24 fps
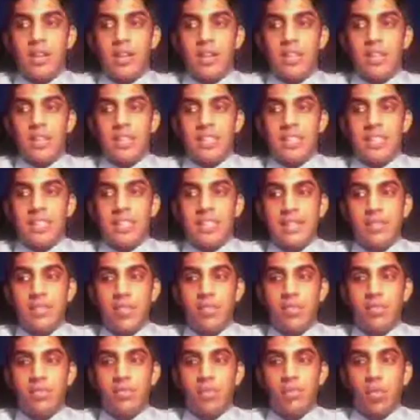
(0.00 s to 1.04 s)

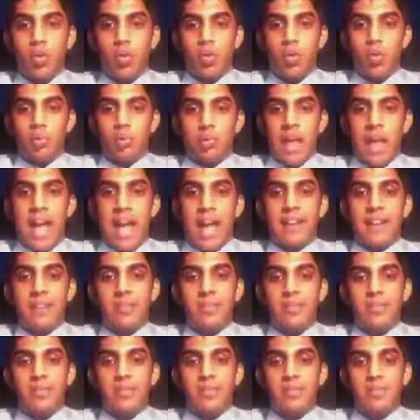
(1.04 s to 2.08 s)
Latinos or
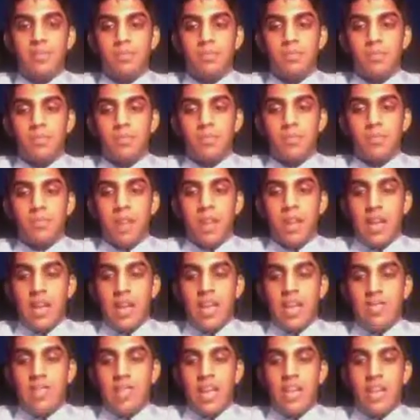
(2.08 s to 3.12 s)
blacks.
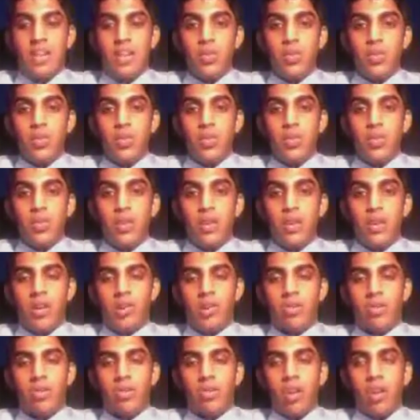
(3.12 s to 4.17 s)
Then you would
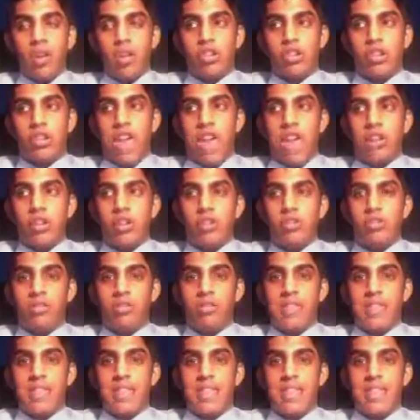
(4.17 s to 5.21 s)
structure that
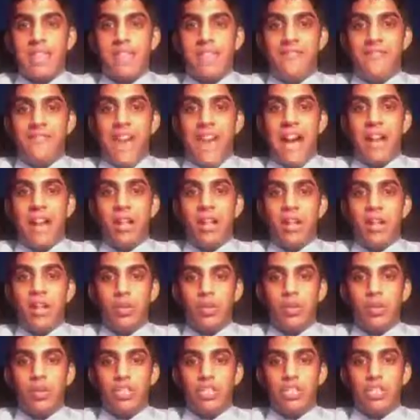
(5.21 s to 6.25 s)
underneath a value,
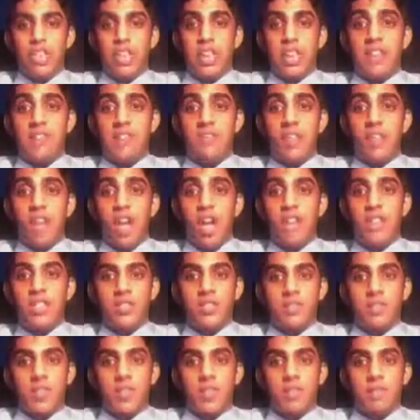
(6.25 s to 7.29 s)
which is a
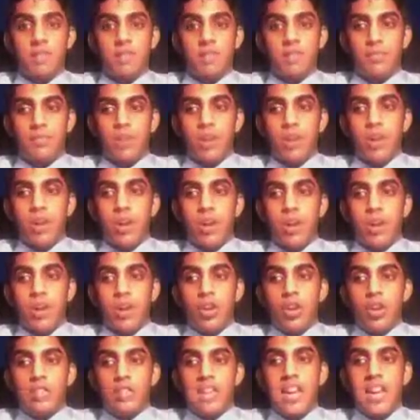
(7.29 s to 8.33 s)
philosophy.
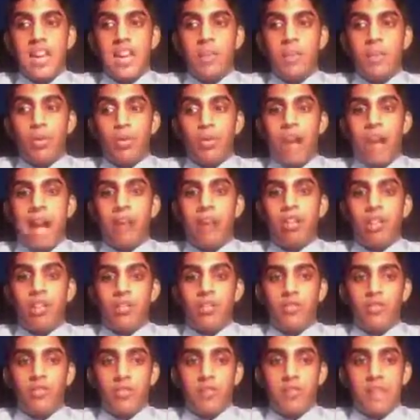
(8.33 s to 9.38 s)
Take morality,
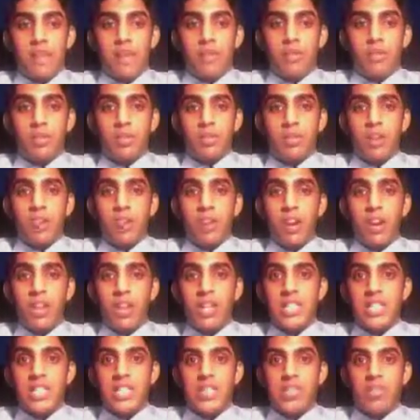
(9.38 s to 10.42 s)
for example. It's a very
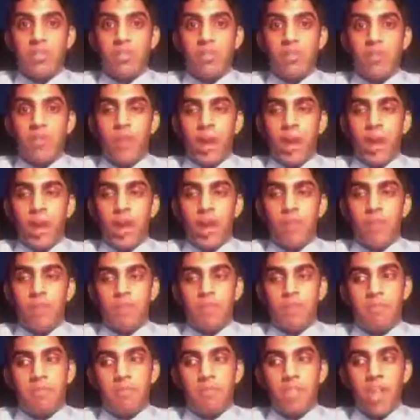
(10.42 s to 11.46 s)
simple
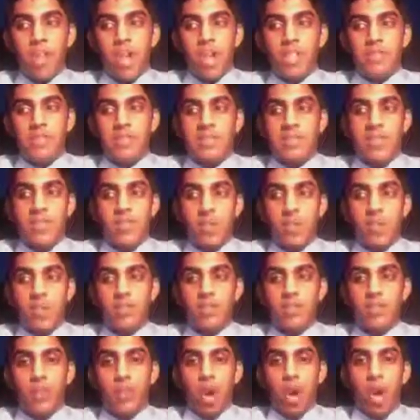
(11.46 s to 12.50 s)
philosophy that works
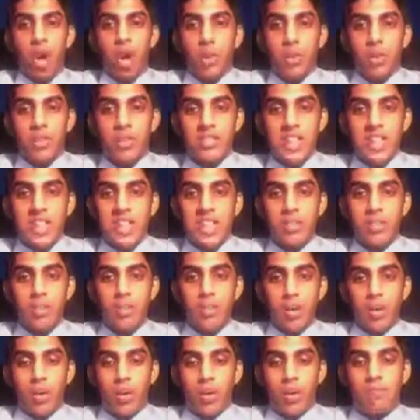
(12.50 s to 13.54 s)
for almost any
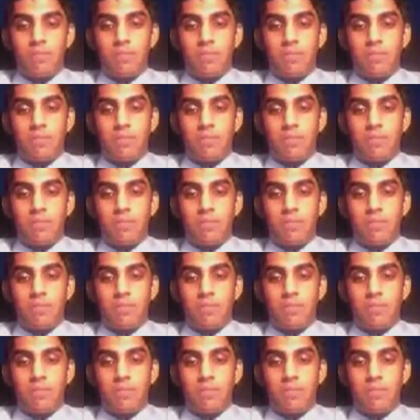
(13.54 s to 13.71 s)
point.